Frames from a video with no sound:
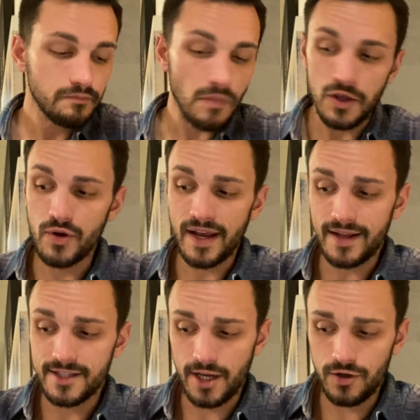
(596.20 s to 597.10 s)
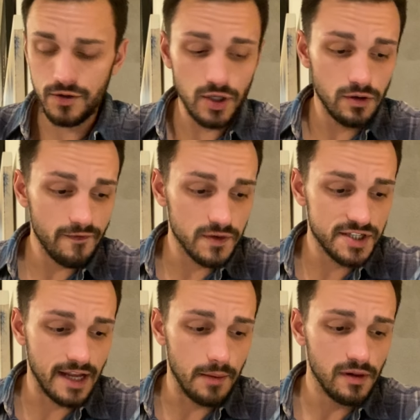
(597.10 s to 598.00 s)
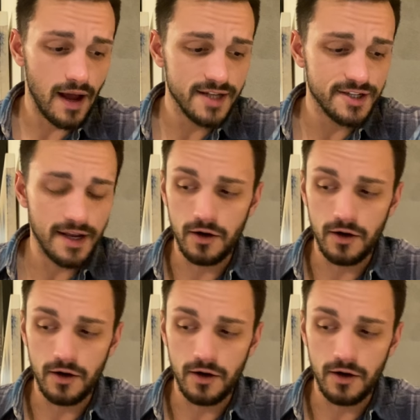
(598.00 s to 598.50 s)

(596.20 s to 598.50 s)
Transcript: You can continue to look for stabilizing